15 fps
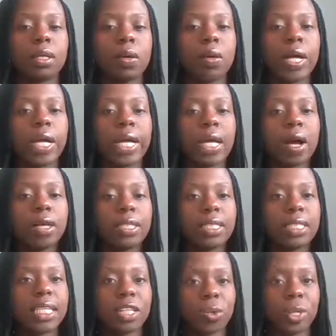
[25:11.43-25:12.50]
Well, I can't
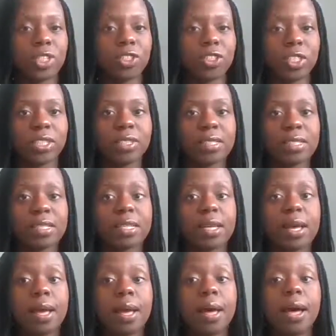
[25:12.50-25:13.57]
see any questions,
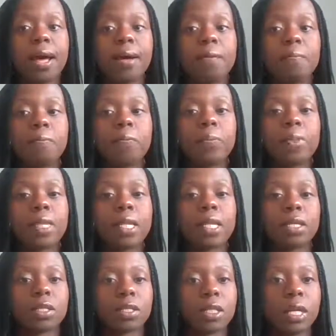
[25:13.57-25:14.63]

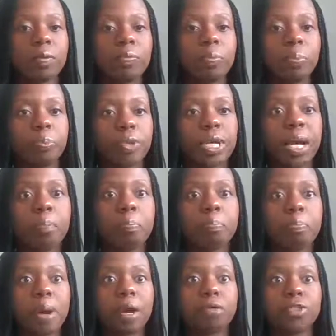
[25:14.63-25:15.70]
and I think I'm
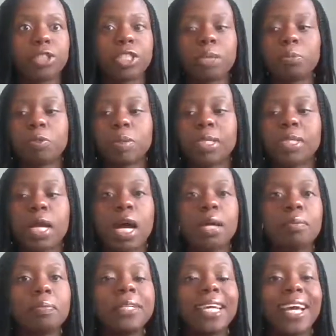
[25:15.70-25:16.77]
about just up to my
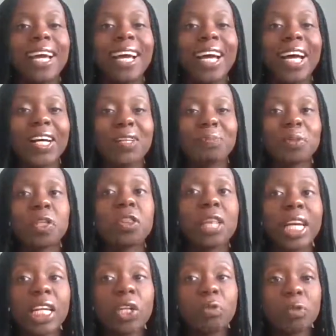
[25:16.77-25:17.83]
time. So
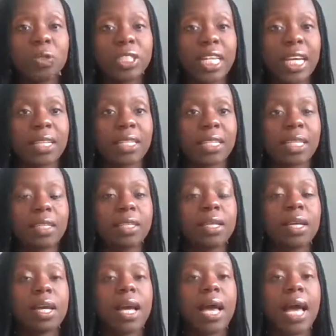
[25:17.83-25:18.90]
thank you for attending.
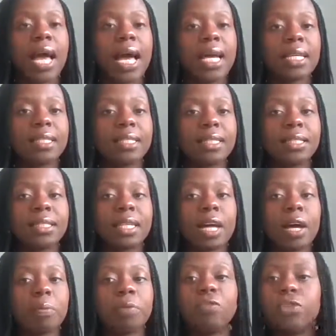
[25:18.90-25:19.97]
And
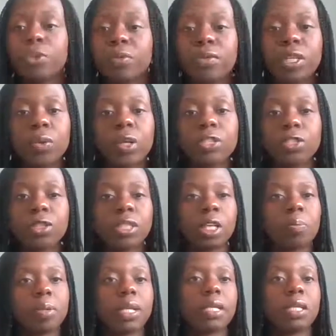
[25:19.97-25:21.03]
if you do have any questions,
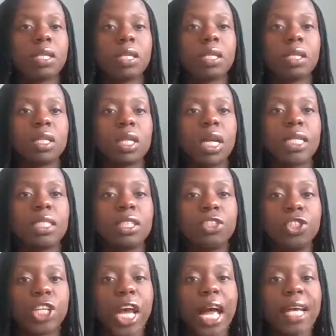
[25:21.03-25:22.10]
I'll be in the IC
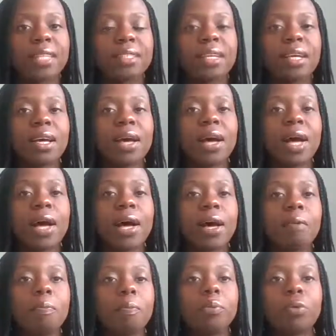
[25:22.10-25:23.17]
chat.
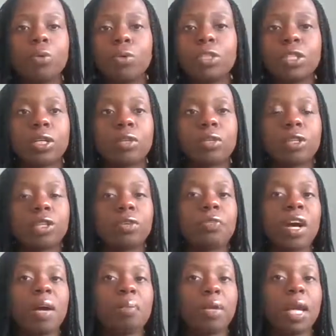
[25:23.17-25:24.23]
But also you can
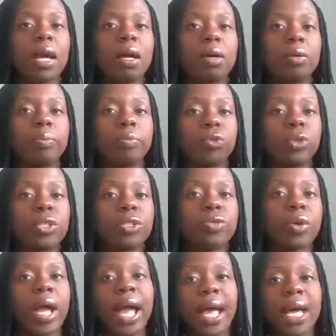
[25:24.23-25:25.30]
find me at
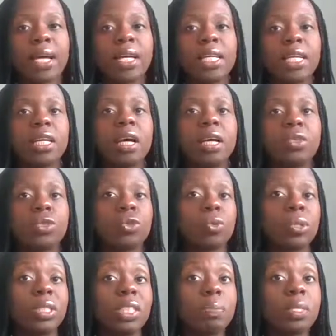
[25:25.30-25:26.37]
Twitter at
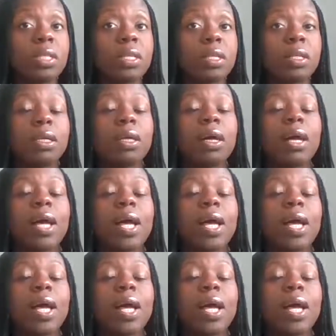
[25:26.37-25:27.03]
Annique_Simpson.